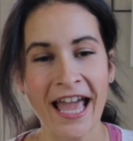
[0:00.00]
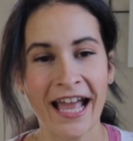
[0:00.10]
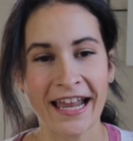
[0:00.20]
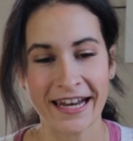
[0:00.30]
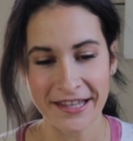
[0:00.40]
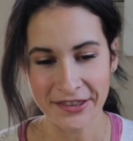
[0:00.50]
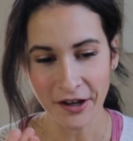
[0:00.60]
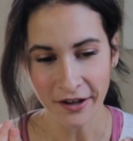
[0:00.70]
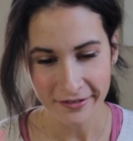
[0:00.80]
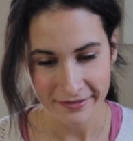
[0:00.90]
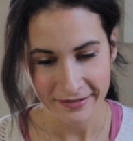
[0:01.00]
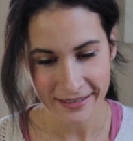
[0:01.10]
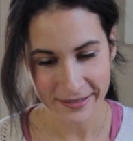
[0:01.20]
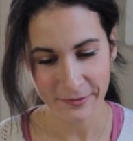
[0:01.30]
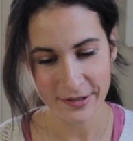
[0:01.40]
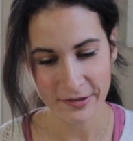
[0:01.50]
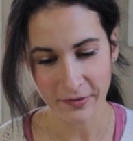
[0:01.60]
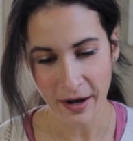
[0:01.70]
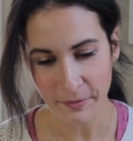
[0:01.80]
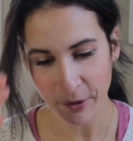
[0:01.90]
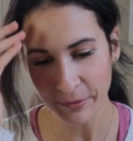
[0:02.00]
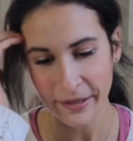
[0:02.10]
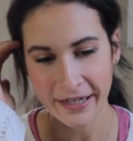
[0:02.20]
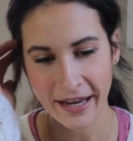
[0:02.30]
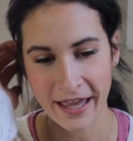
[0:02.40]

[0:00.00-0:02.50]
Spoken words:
and I thought this was the right moment,